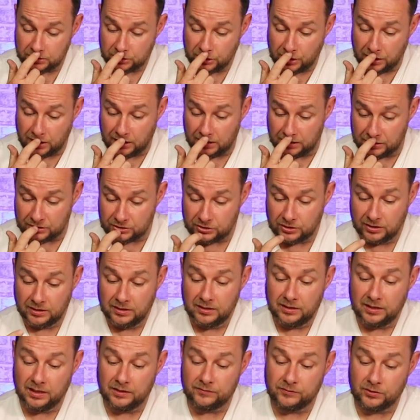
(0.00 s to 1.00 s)
charge
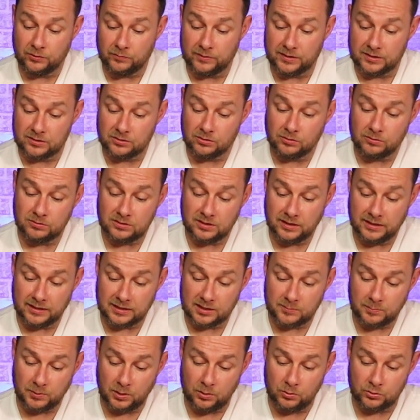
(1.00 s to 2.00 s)
if the resulting
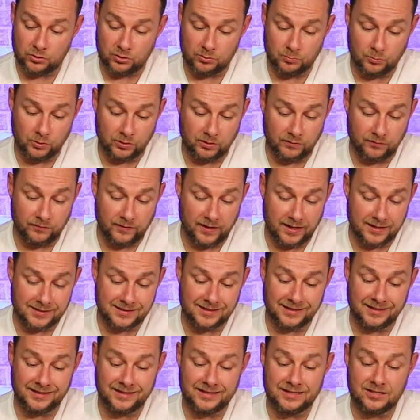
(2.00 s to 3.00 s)
explosion would
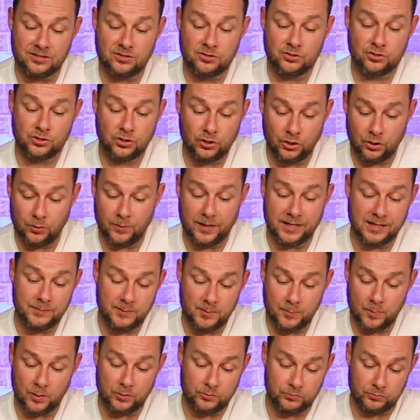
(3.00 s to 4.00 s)
affect at least 2
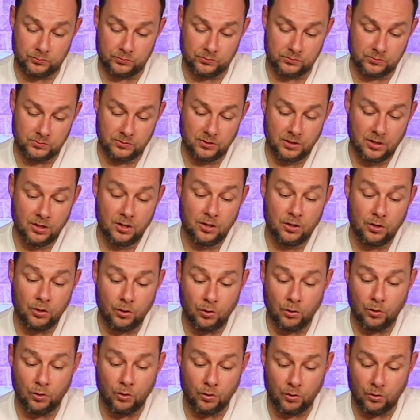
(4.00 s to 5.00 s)
enemy models
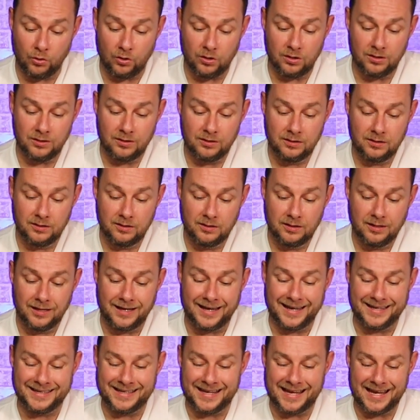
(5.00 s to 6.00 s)
or
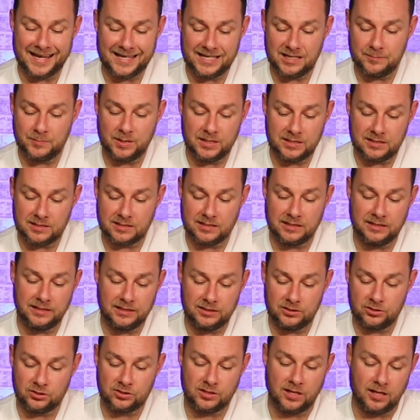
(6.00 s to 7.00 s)
an enemy
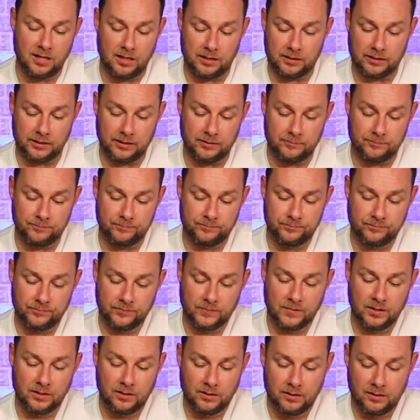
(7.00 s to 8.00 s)
siege target.
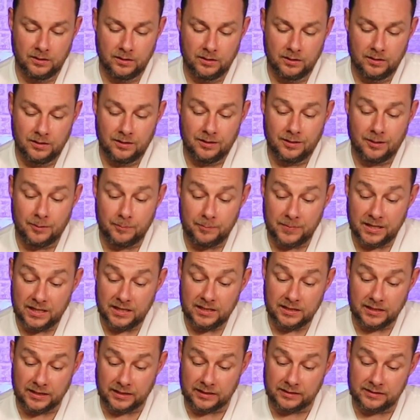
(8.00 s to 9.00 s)

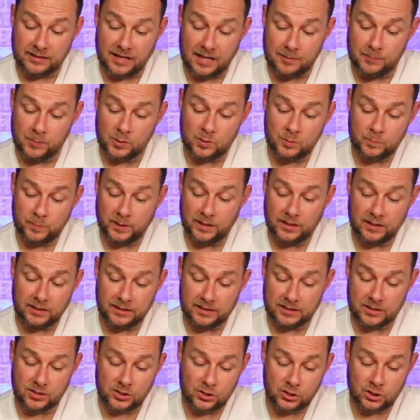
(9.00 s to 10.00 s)
Meaning there must be at
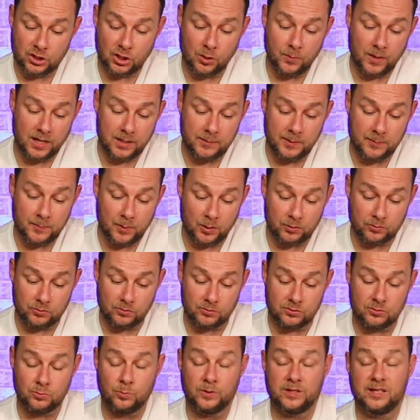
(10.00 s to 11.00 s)
least 2 enemy
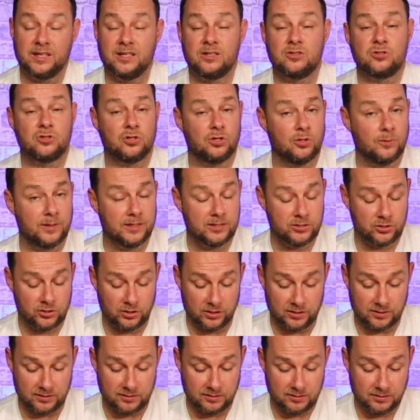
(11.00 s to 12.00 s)
models within 2
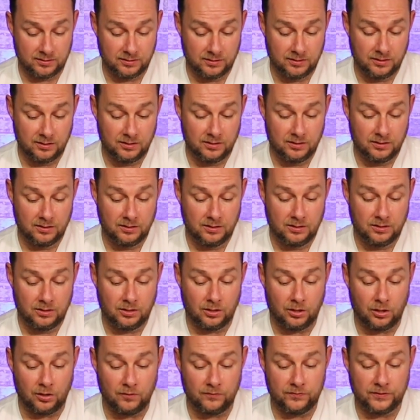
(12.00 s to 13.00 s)
inches
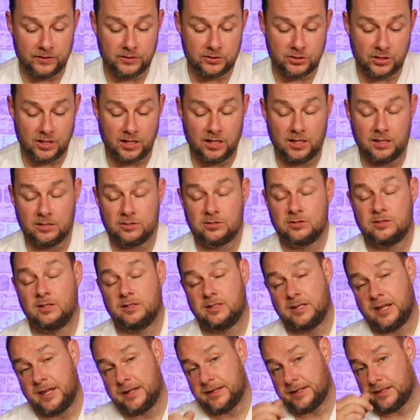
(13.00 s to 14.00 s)
of the charge to
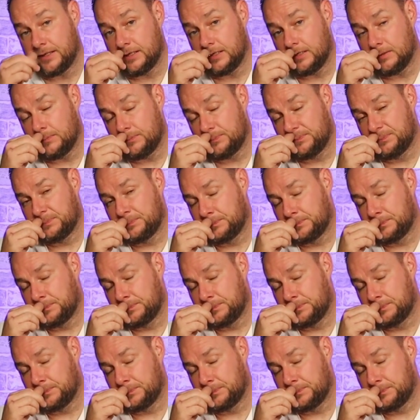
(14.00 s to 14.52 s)
detonate it.